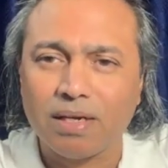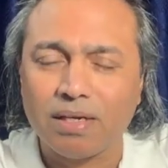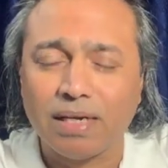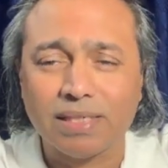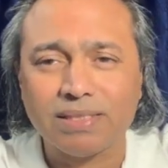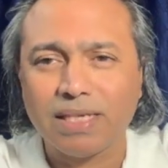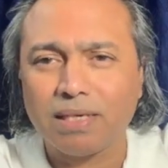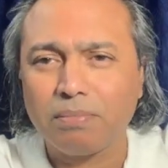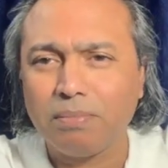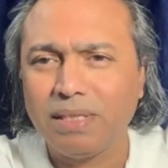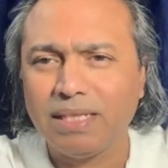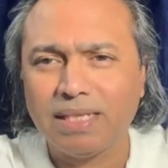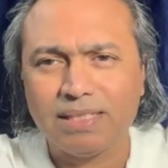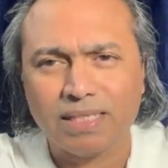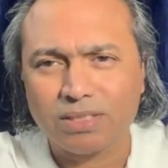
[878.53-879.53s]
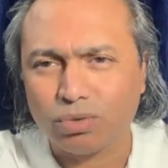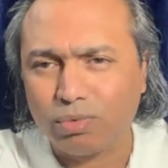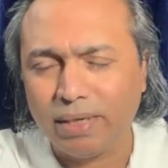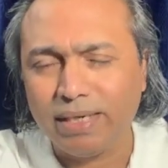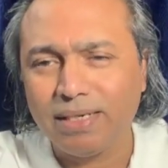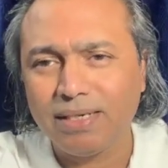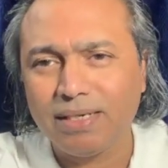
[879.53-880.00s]
Does that mean they just
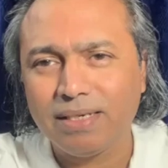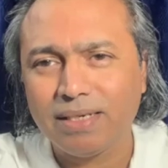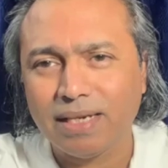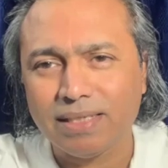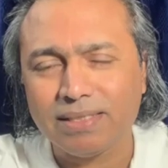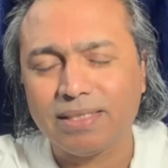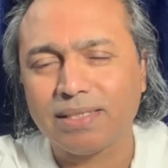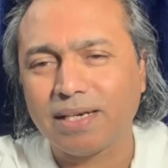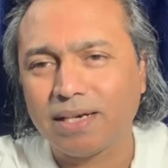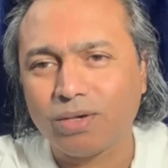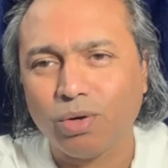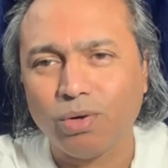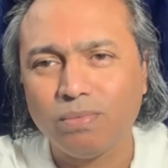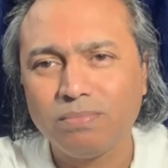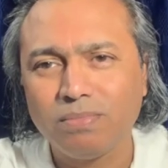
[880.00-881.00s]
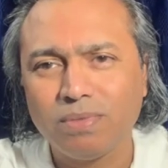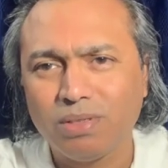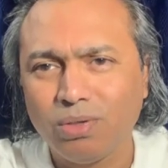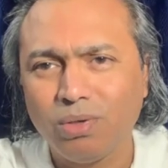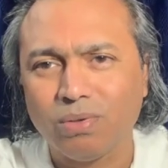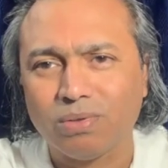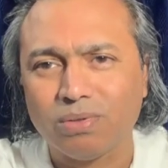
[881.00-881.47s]
quit and sit at home?
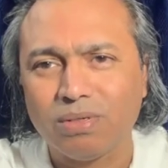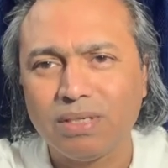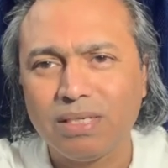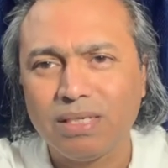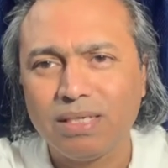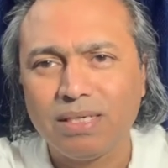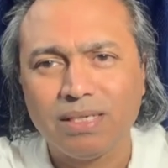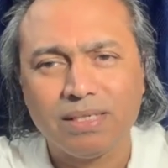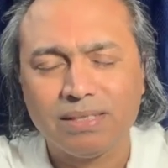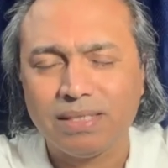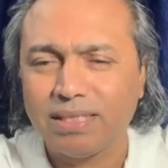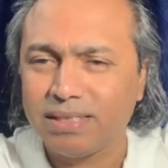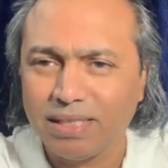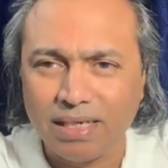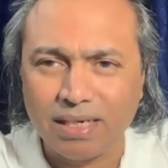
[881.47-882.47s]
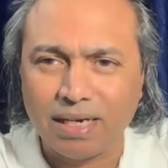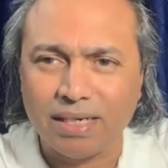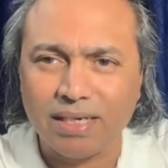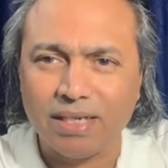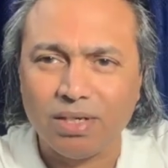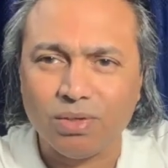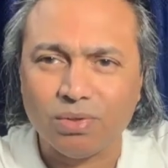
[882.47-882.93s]
No, they still
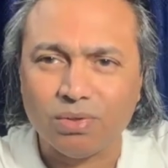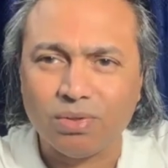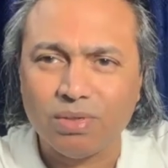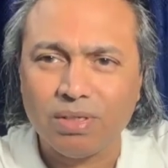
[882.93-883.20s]
continue.